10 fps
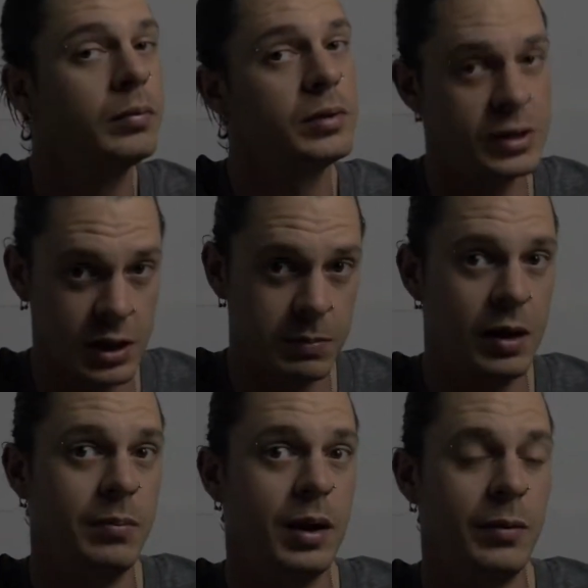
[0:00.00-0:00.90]
Just keep that
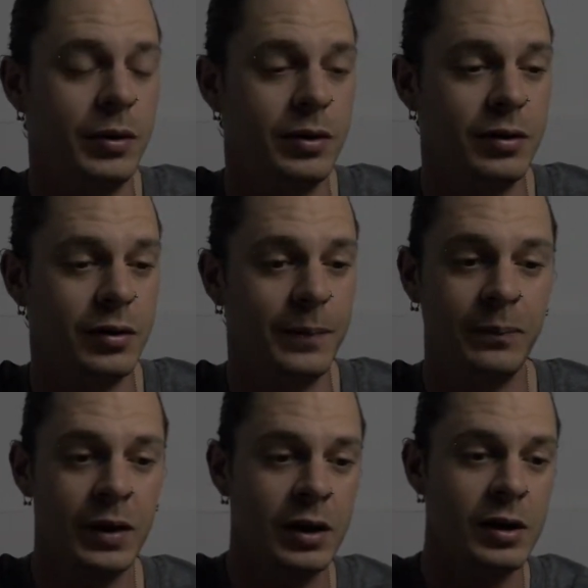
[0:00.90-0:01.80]
in mind when you're
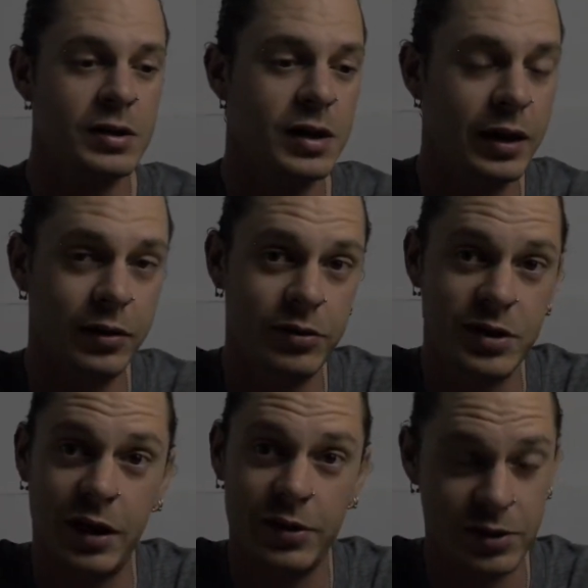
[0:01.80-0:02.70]
sliding those
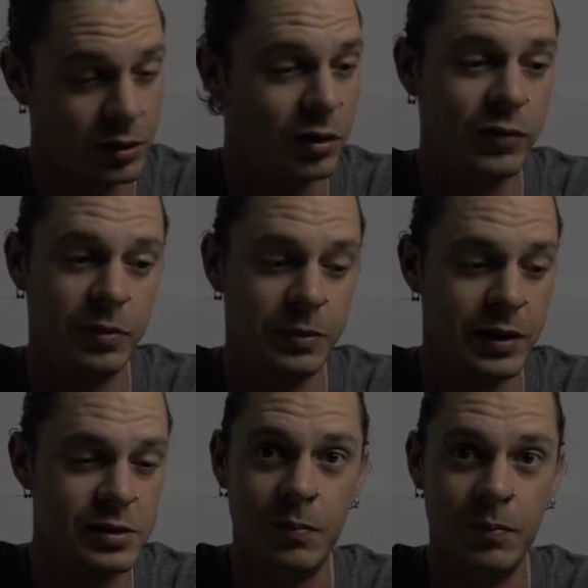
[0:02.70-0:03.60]
sliders all over the
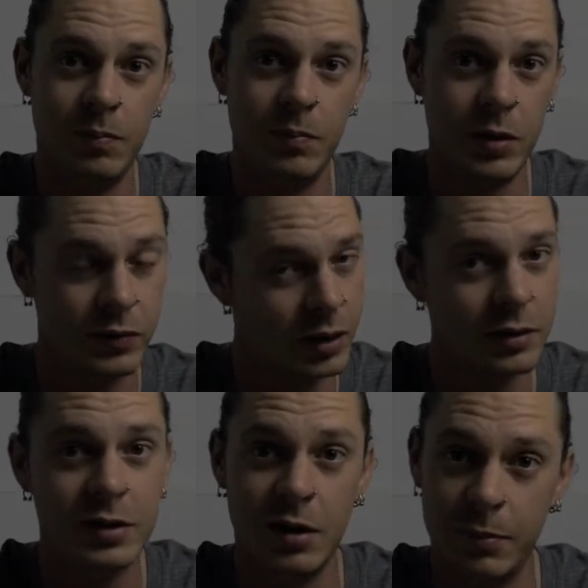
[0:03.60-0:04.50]
place. Moving
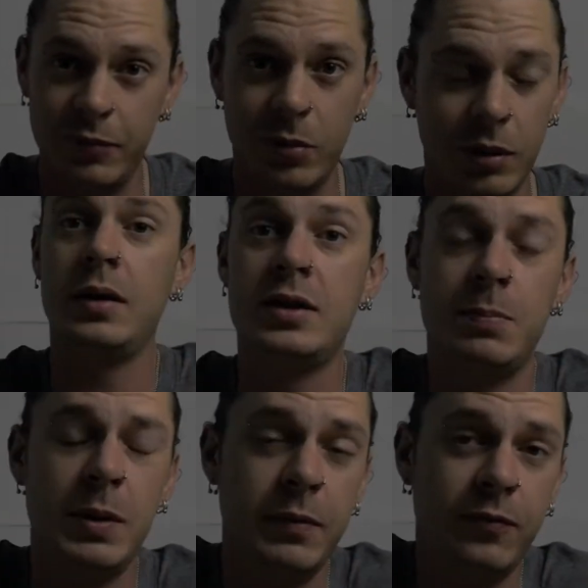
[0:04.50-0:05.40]
on to number four. Tip
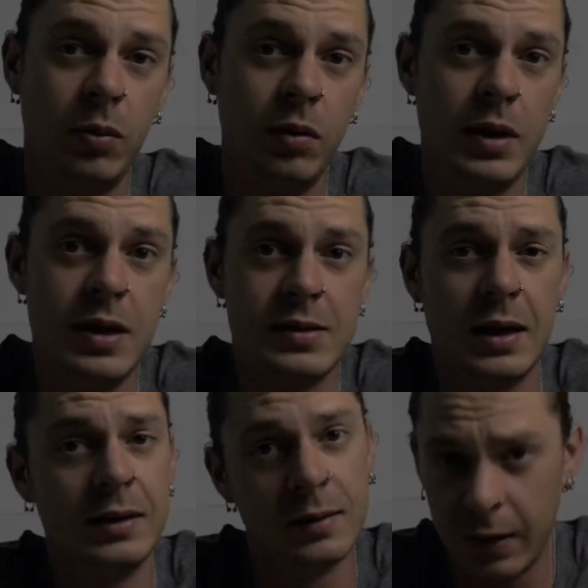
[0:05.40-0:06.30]
number four is
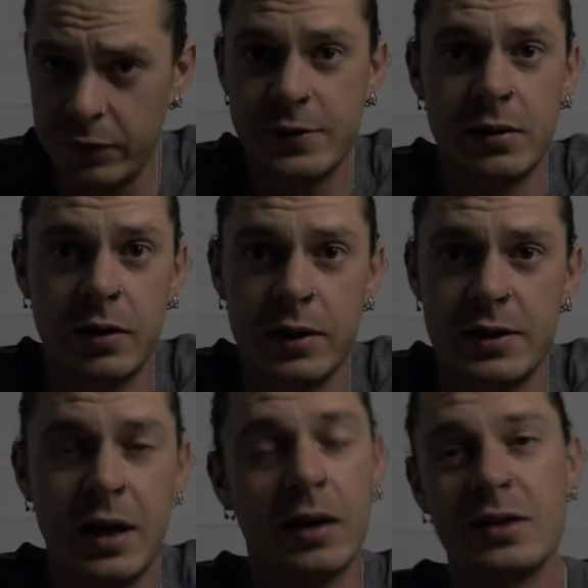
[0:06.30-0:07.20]
levels and grids.
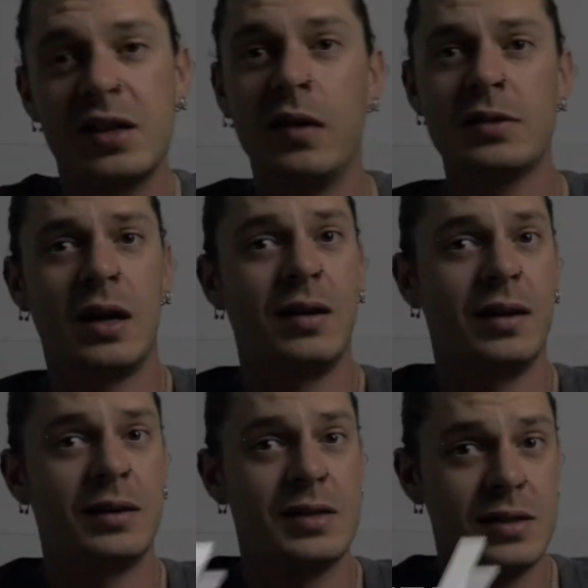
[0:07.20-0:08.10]
Now, it sounds kind of
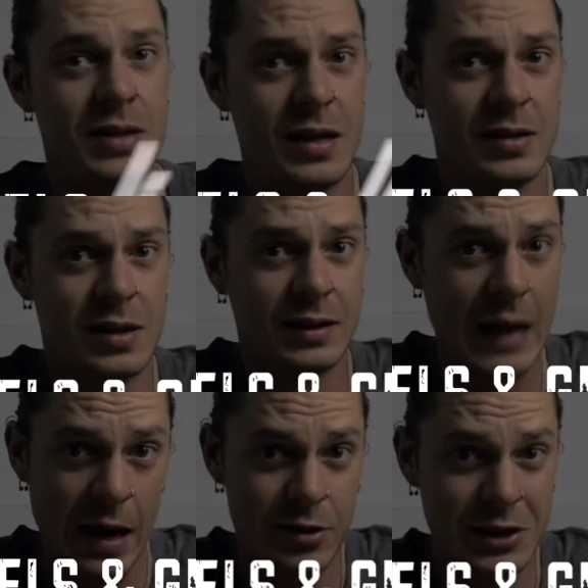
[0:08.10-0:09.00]
like the snakes and
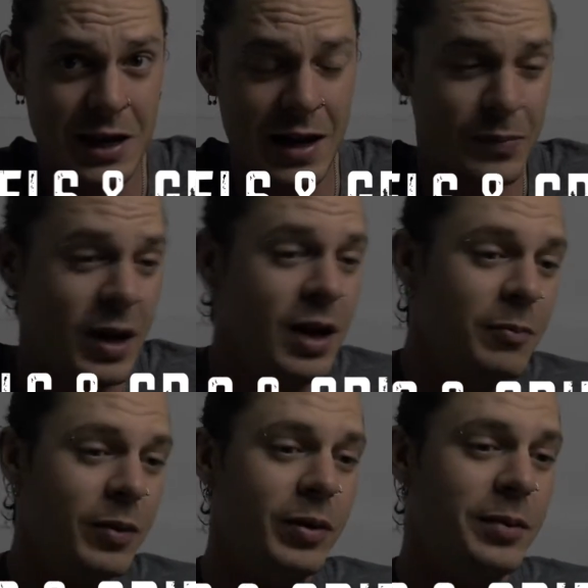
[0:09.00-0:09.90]
ladders game,
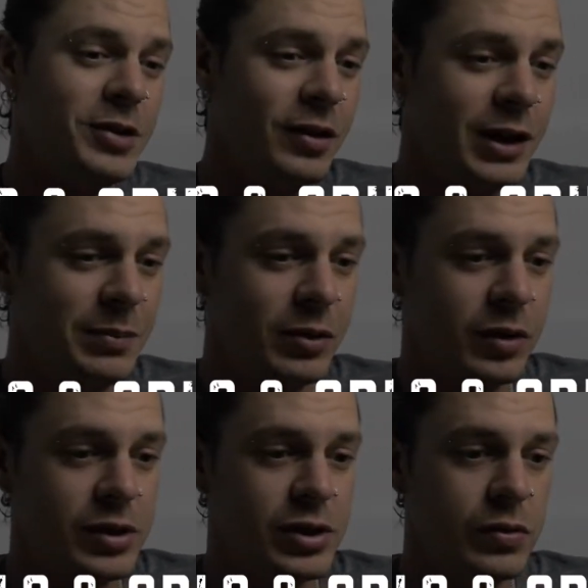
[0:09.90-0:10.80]
but what I'm talking about
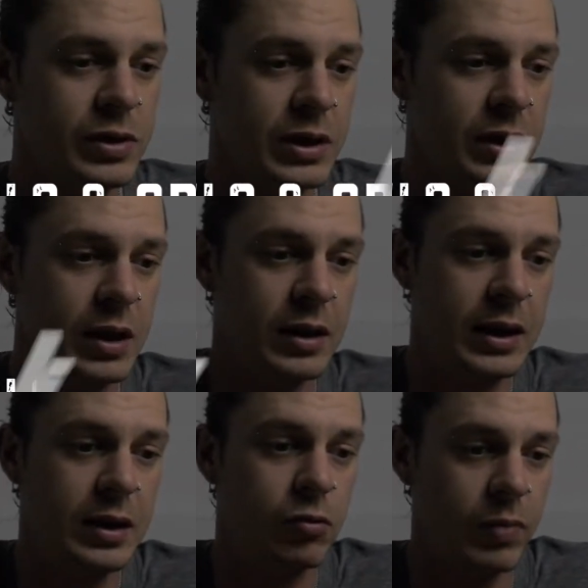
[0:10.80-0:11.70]
is using
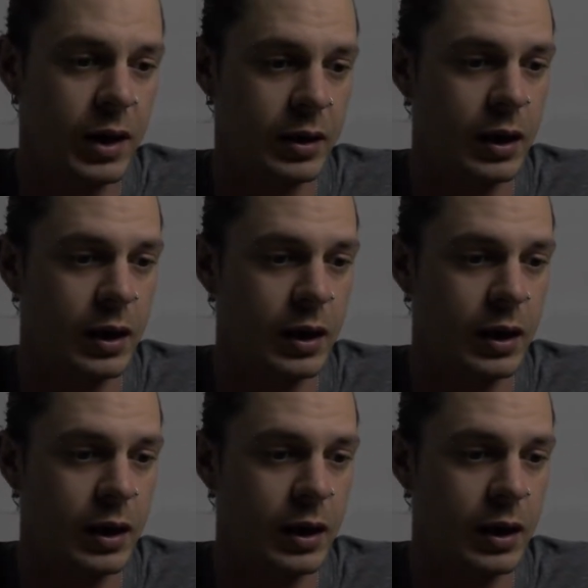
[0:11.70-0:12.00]
the grid.